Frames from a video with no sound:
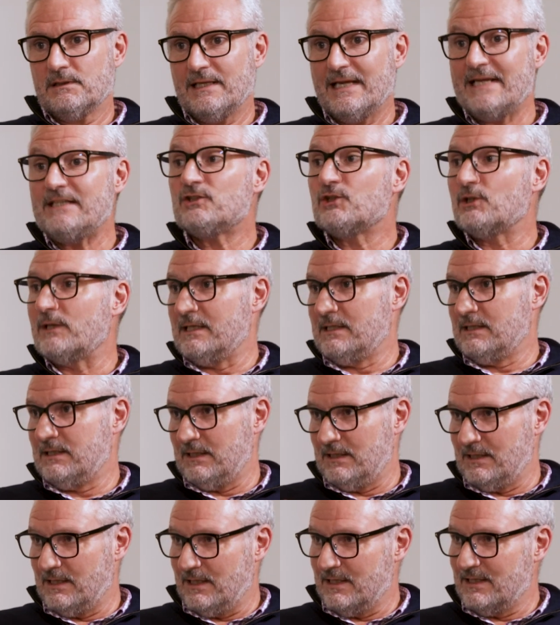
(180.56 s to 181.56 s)

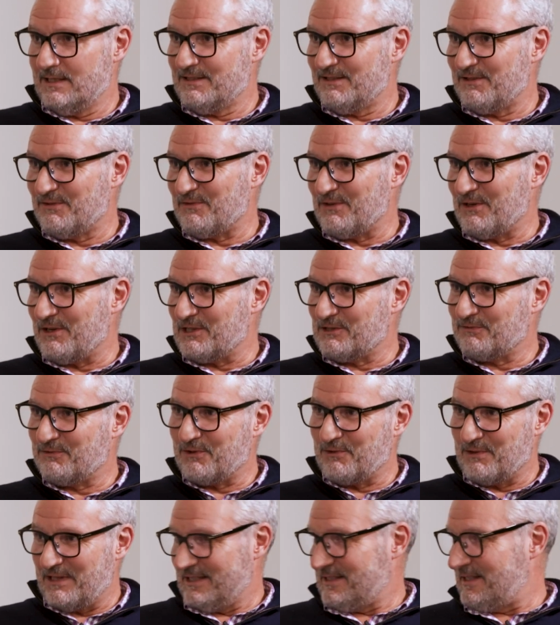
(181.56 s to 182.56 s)
interesting years over the last
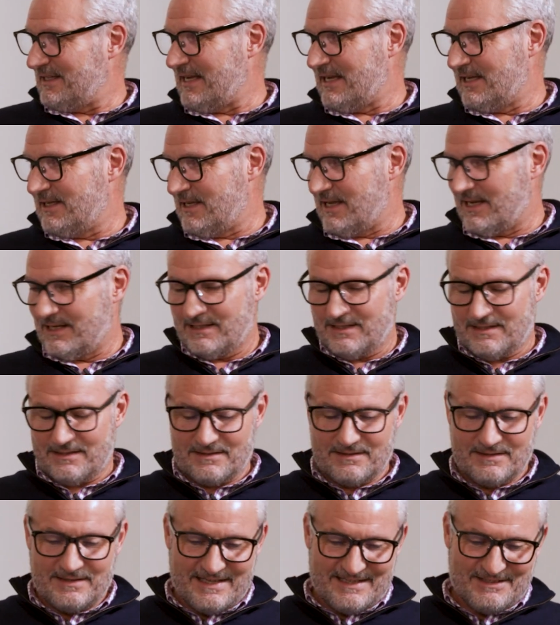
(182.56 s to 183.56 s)
few years. Yeah.
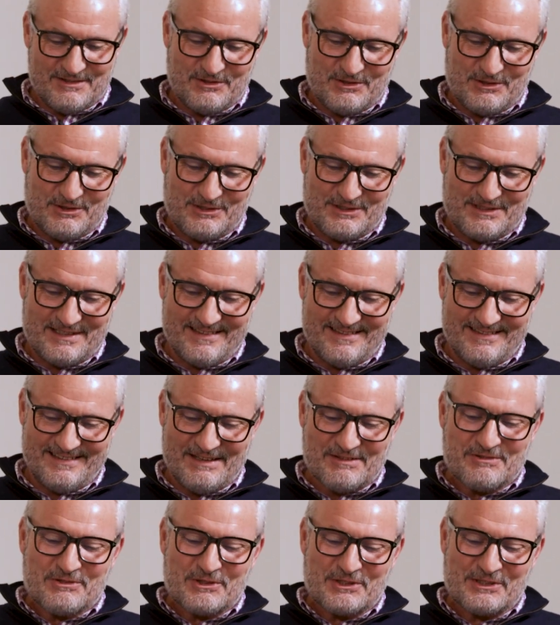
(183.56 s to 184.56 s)
Let's just
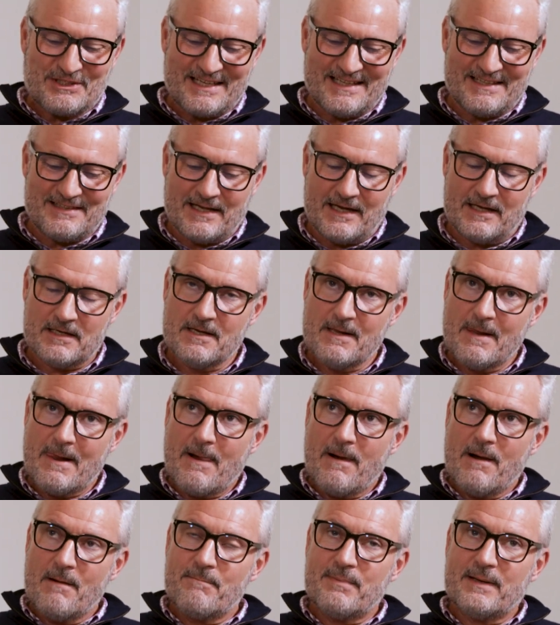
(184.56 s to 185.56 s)
say that.
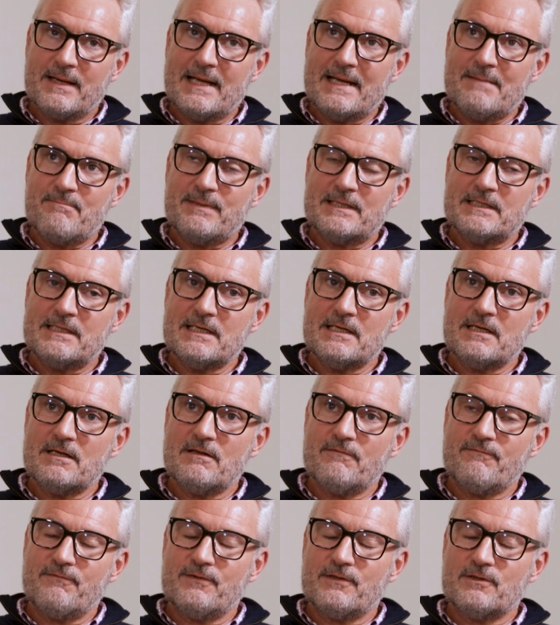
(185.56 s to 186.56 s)
But in
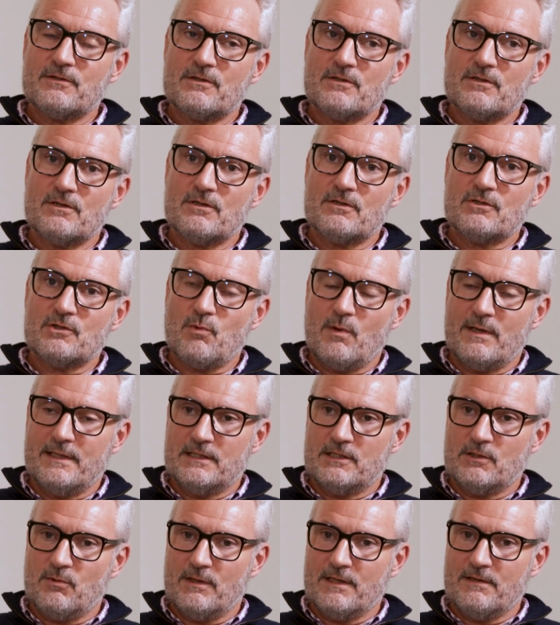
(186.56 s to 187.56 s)
particular for
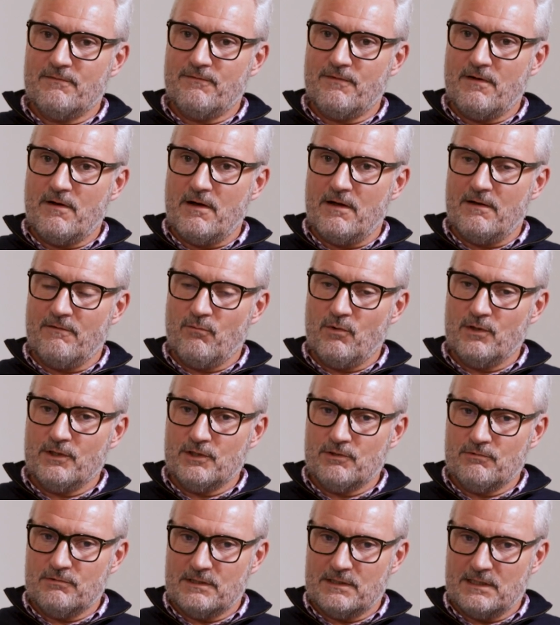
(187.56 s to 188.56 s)
2025, what
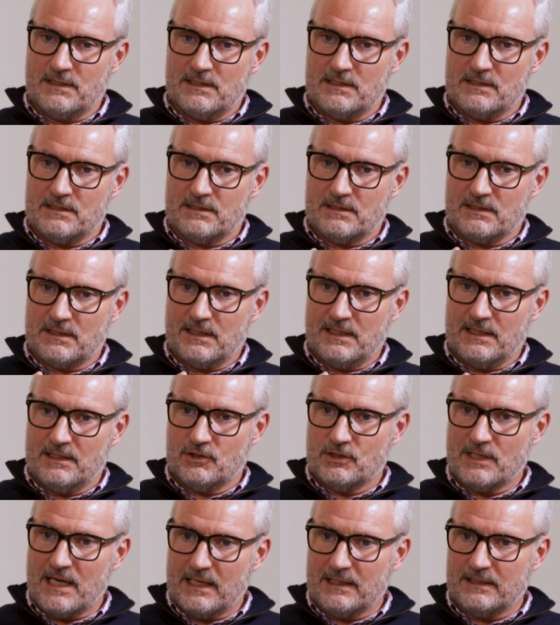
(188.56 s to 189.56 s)
do you see as the key
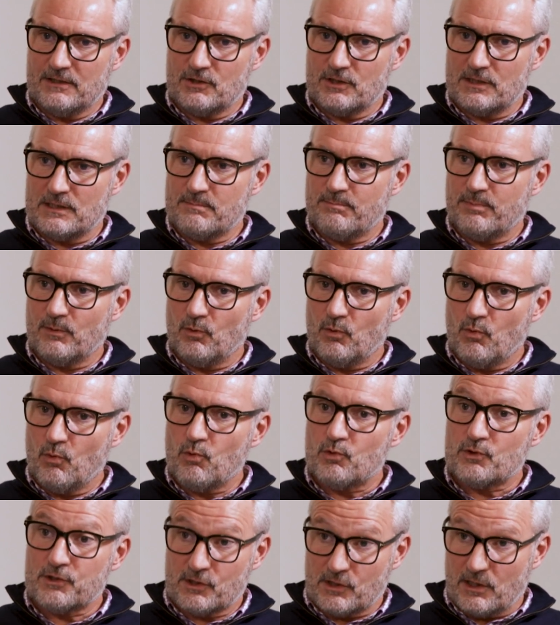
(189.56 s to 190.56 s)
challenges, but
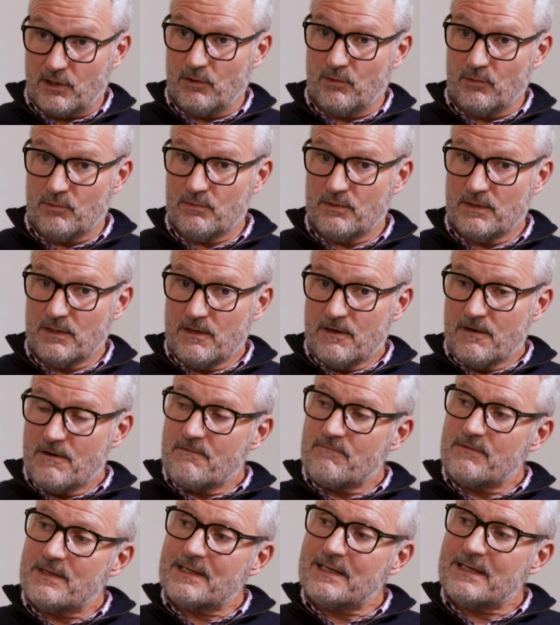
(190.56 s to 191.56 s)
also
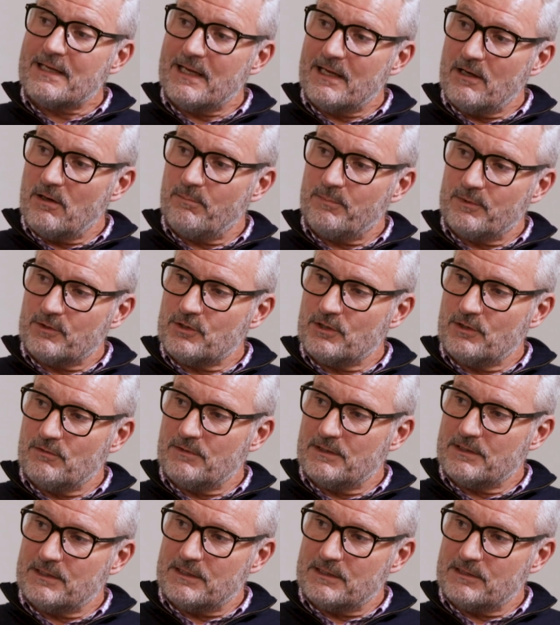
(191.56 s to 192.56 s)
the key
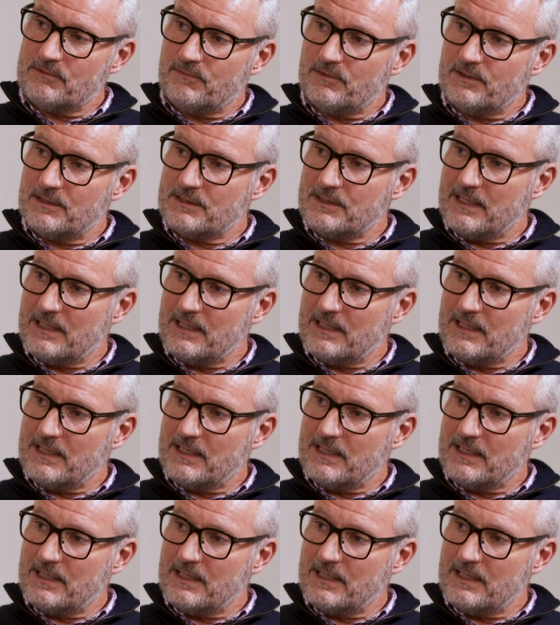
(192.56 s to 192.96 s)
opportunities for the